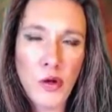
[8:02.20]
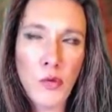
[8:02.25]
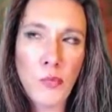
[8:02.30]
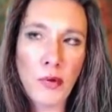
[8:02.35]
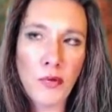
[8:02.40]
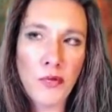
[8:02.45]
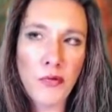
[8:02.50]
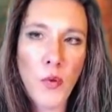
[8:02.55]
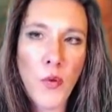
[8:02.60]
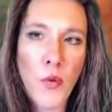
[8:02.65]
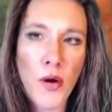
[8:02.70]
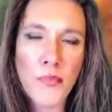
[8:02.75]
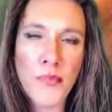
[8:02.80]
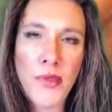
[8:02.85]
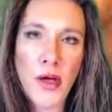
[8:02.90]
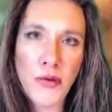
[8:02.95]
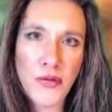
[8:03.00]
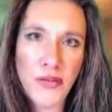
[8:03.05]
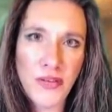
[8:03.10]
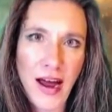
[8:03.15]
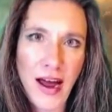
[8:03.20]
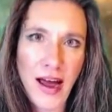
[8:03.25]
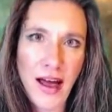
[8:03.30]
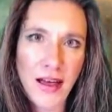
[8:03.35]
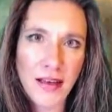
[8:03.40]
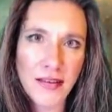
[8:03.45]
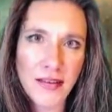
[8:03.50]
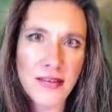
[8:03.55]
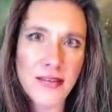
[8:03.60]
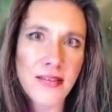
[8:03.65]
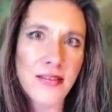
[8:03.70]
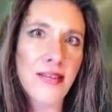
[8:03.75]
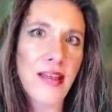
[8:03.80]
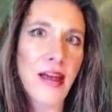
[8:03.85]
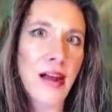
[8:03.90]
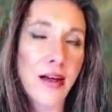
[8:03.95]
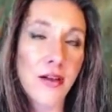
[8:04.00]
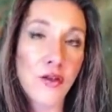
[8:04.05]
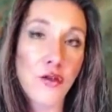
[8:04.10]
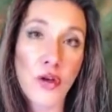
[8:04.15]
perform those tasks
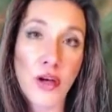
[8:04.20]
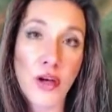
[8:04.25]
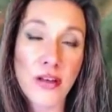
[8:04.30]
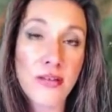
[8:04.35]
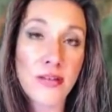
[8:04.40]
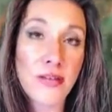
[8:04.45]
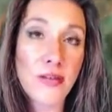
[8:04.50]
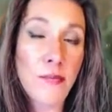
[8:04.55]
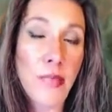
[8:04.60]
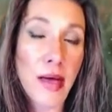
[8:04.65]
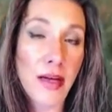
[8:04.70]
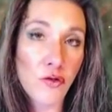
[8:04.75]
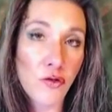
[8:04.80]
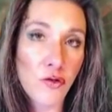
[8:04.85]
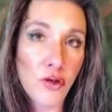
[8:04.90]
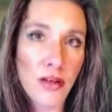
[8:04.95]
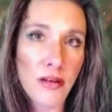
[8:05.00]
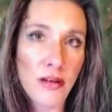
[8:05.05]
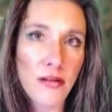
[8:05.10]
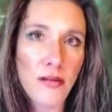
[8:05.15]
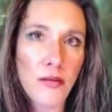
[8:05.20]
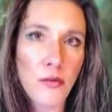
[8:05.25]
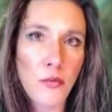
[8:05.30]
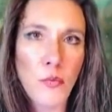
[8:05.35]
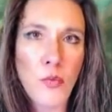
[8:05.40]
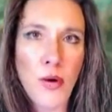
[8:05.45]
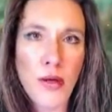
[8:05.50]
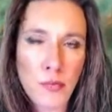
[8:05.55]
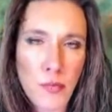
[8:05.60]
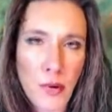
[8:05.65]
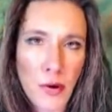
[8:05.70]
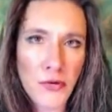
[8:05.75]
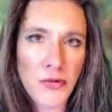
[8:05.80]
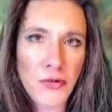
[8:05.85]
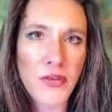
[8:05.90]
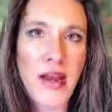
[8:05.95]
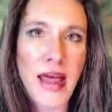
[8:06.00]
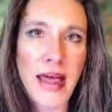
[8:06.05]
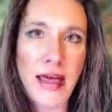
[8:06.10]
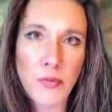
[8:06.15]
that I just mentioned with
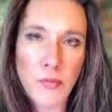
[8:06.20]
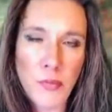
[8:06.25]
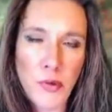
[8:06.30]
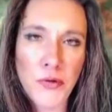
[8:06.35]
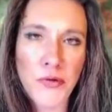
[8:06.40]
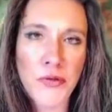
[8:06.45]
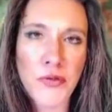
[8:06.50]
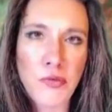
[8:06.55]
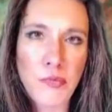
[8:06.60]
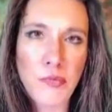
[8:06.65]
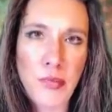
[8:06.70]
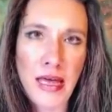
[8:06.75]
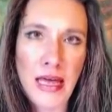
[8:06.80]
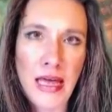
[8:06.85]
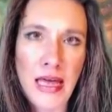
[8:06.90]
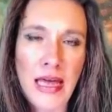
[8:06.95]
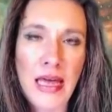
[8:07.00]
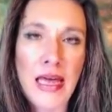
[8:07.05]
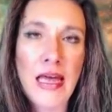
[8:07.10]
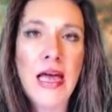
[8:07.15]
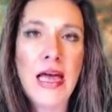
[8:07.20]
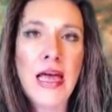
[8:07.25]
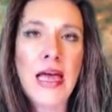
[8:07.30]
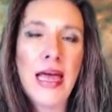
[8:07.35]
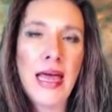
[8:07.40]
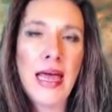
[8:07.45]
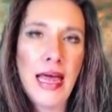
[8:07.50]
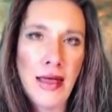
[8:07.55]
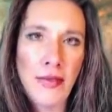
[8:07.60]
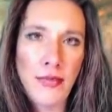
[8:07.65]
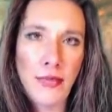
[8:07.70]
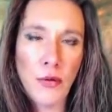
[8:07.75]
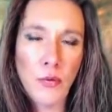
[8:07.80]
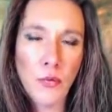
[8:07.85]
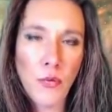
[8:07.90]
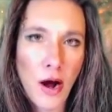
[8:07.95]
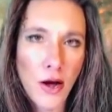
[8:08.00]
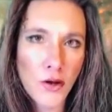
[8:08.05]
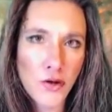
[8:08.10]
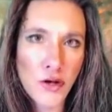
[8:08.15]
person A and person B in the
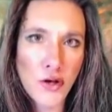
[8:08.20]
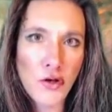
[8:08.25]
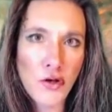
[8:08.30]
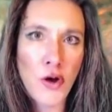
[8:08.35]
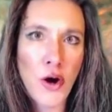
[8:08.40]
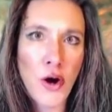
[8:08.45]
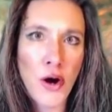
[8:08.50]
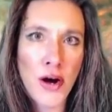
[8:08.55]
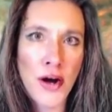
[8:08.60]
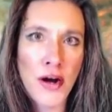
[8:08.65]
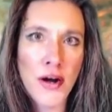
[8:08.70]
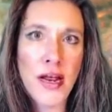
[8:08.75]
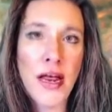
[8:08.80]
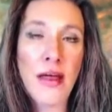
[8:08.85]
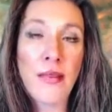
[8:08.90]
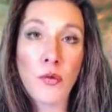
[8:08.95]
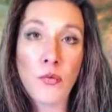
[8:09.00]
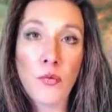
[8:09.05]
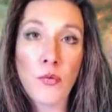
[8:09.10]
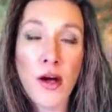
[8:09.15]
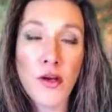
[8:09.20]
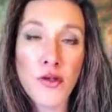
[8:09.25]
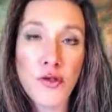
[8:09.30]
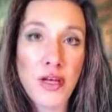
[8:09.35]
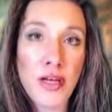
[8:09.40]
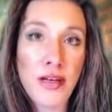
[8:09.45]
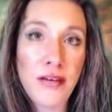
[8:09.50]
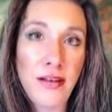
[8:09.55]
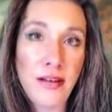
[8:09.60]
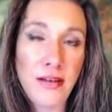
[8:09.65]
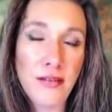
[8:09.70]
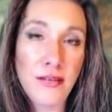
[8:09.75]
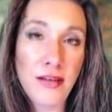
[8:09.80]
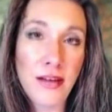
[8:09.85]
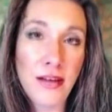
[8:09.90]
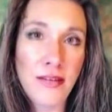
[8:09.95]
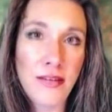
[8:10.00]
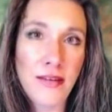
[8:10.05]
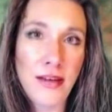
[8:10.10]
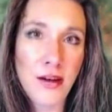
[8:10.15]
Rashi chart, in the Rashi and
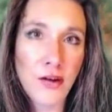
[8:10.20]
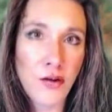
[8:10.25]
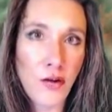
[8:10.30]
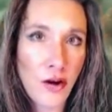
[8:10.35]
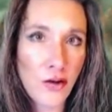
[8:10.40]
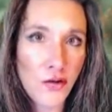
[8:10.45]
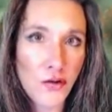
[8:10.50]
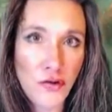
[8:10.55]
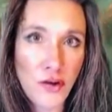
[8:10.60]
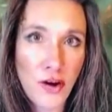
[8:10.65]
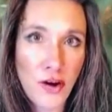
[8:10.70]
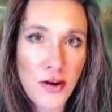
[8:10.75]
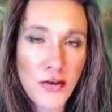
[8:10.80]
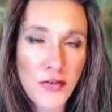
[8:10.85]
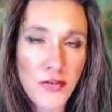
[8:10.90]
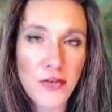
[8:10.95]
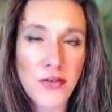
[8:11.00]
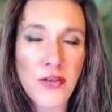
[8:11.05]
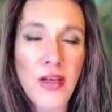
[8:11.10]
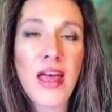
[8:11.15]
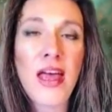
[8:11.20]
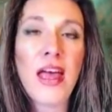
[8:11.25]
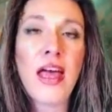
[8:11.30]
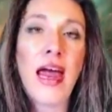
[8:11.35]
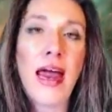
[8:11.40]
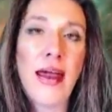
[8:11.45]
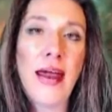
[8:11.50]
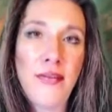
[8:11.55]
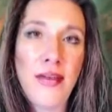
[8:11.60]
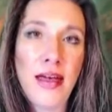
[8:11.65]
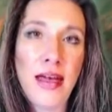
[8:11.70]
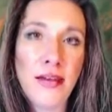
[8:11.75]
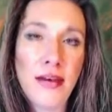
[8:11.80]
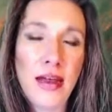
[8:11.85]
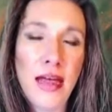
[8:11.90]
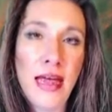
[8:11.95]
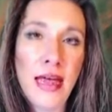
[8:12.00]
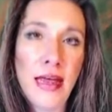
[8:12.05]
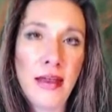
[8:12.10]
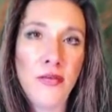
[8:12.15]
D60 across charts, and then
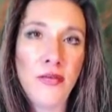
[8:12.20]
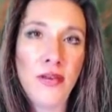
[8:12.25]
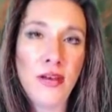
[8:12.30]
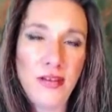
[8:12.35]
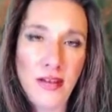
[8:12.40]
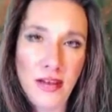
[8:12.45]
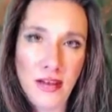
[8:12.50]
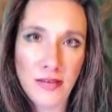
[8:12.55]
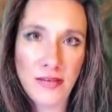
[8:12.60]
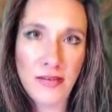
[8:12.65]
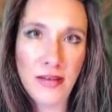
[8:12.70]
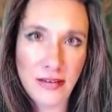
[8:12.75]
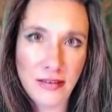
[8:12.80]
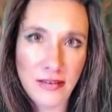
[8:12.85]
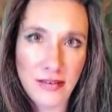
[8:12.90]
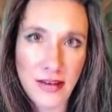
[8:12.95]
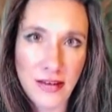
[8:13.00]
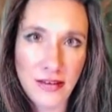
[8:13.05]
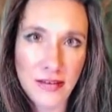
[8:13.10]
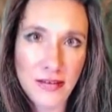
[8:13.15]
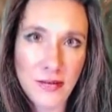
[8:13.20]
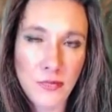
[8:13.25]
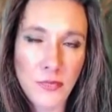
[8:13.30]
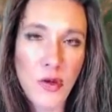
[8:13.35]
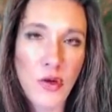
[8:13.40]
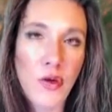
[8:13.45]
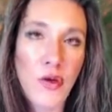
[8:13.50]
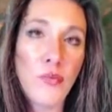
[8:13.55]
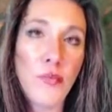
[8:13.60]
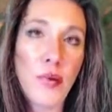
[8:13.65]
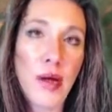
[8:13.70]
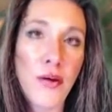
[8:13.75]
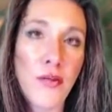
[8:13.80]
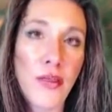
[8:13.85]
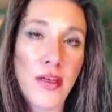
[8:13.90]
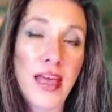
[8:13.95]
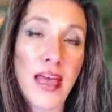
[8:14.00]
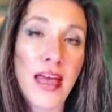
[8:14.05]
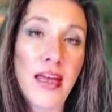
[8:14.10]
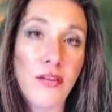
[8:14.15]
in the D60s. You compare
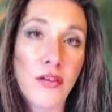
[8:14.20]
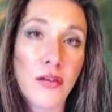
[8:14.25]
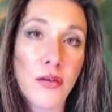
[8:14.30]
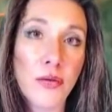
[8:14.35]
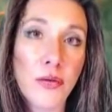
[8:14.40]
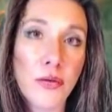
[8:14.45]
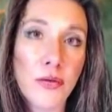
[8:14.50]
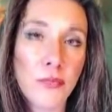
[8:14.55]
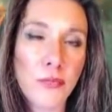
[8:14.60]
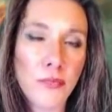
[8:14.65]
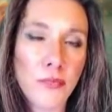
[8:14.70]
the Ketus